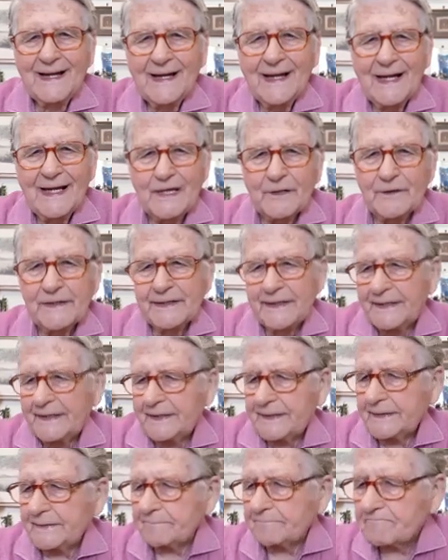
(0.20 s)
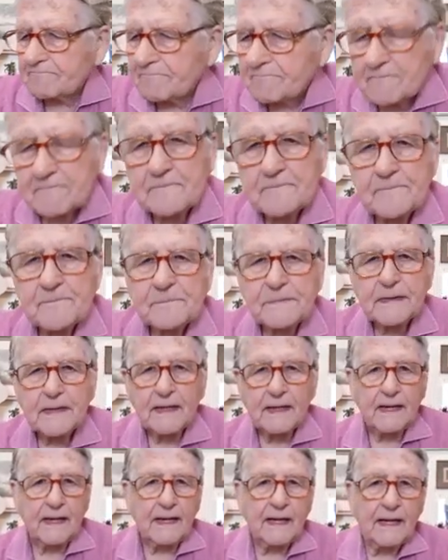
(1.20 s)
Hello again,
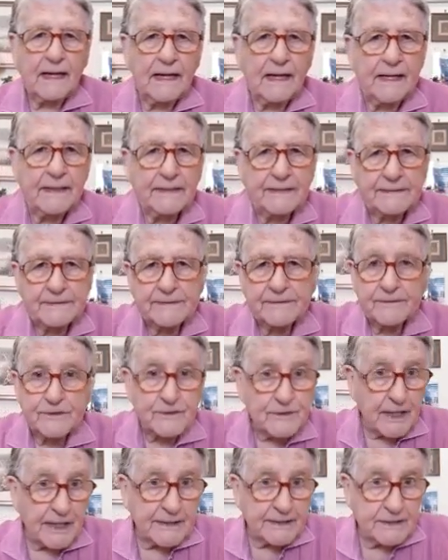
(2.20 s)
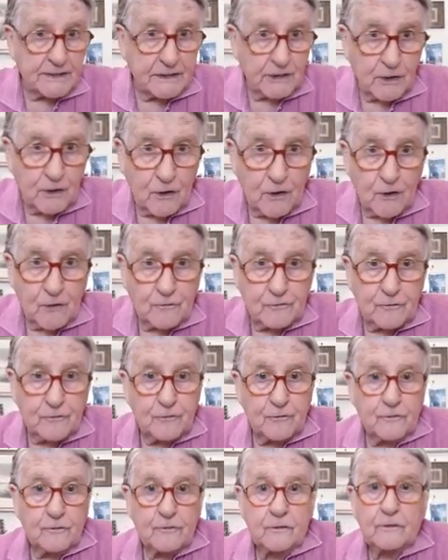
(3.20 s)
and the title
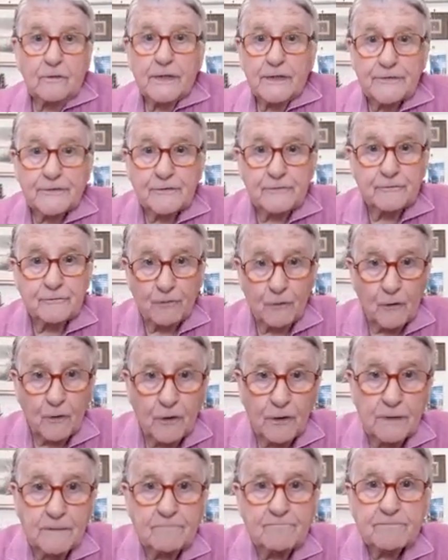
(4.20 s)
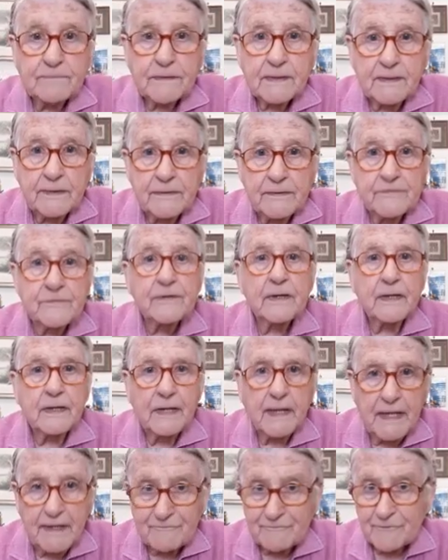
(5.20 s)
of lesson 4 is
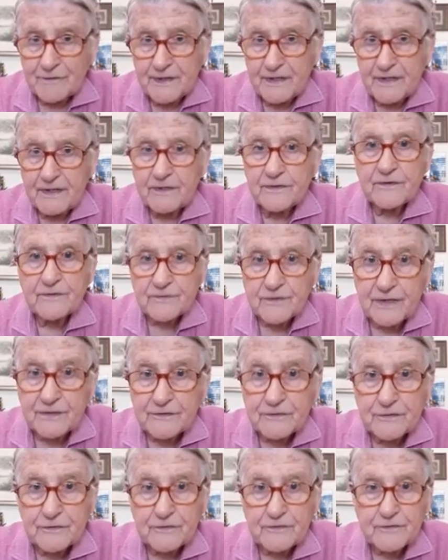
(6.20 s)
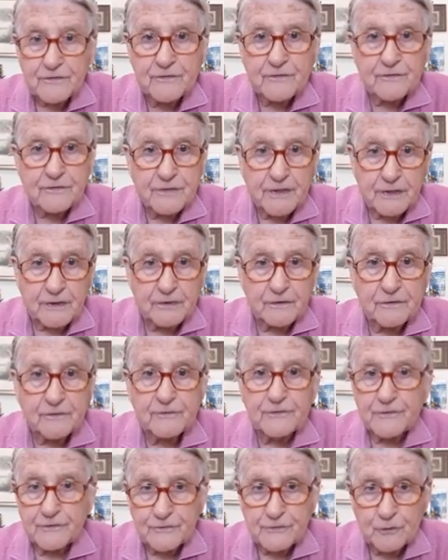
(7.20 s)
Every Sentence
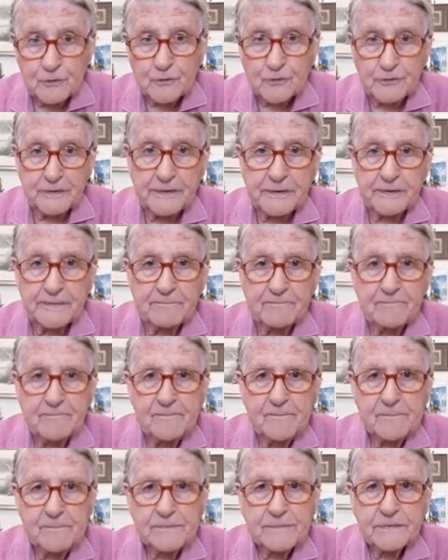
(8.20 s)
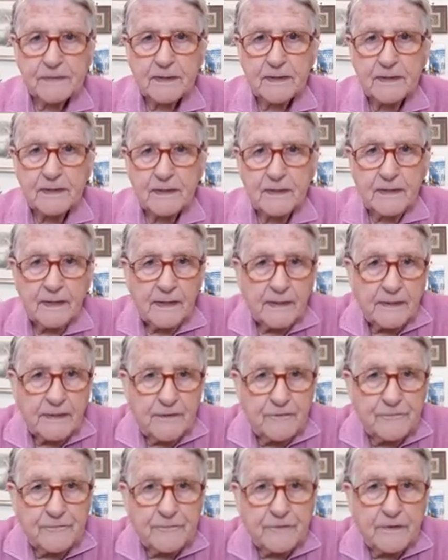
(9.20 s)
Tells a Story.
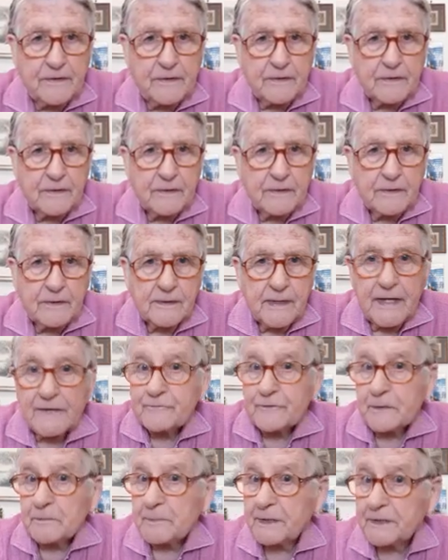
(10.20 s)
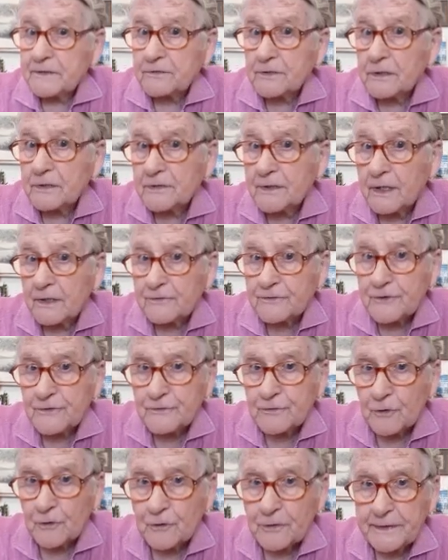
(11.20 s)
If every picture tells a
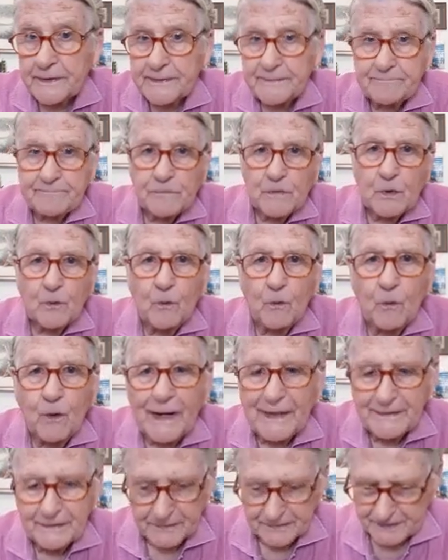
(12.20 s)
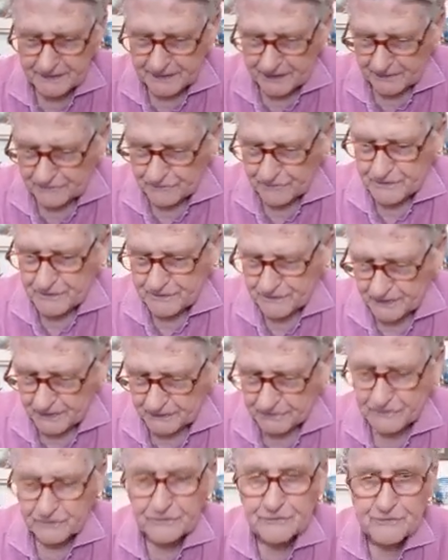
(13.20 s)
story, why not every
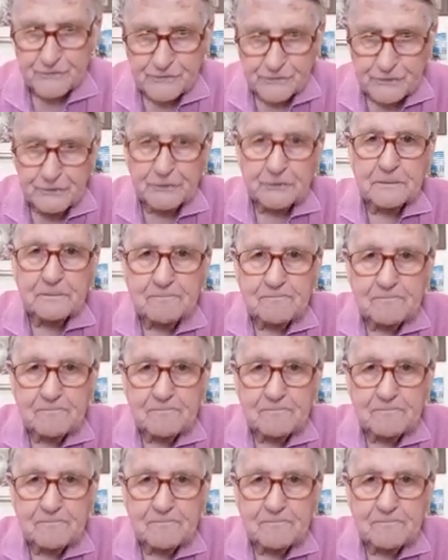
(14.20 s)
sentence too?